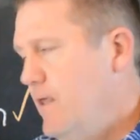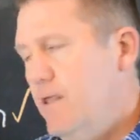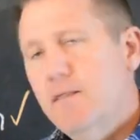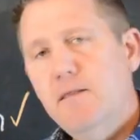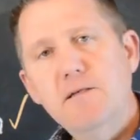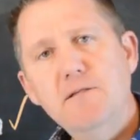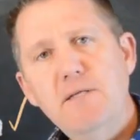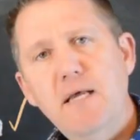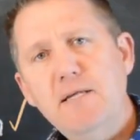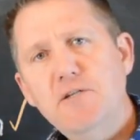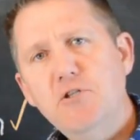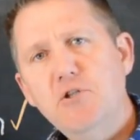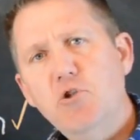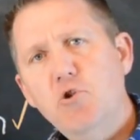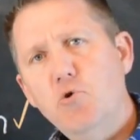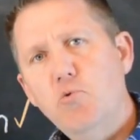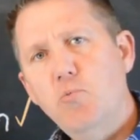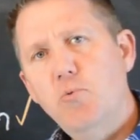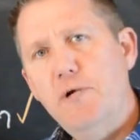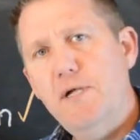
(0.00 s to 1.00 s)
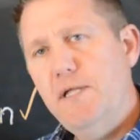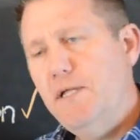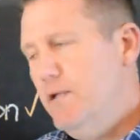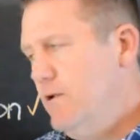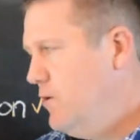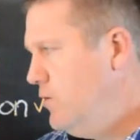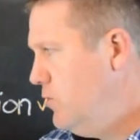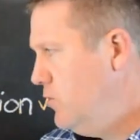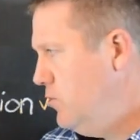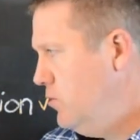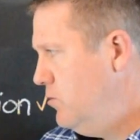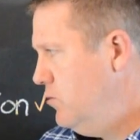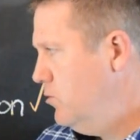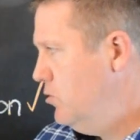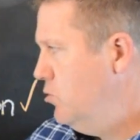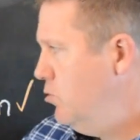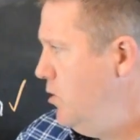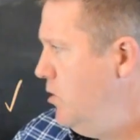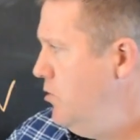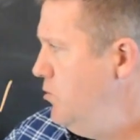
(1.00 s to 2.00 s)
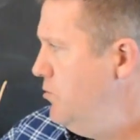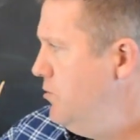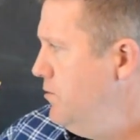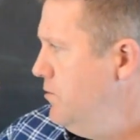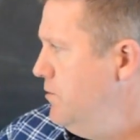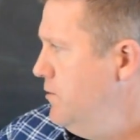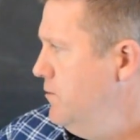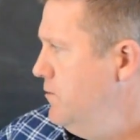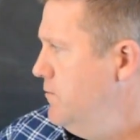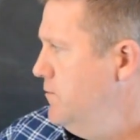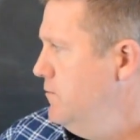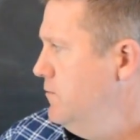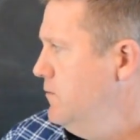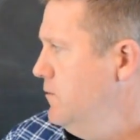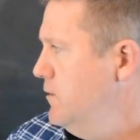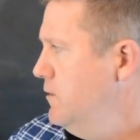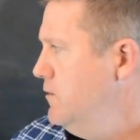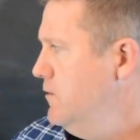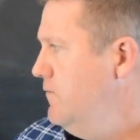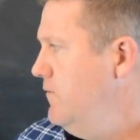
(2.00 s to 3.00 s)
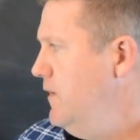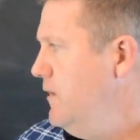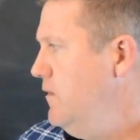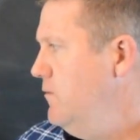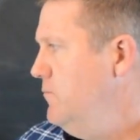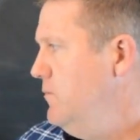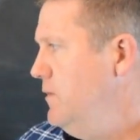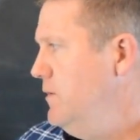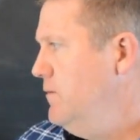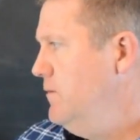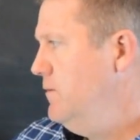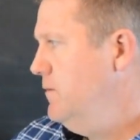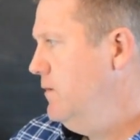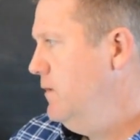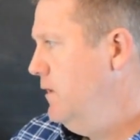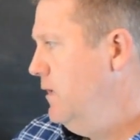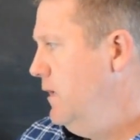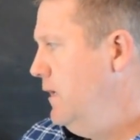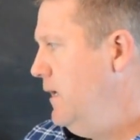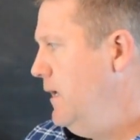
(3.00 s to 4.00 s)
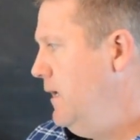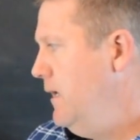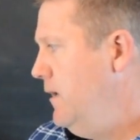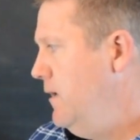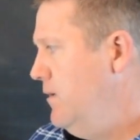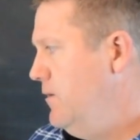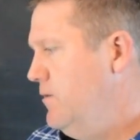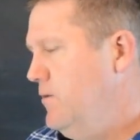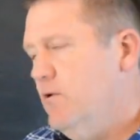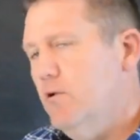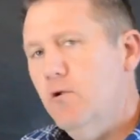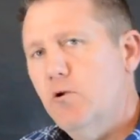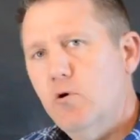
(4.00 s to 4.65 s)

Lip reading: These next three, growth, development, and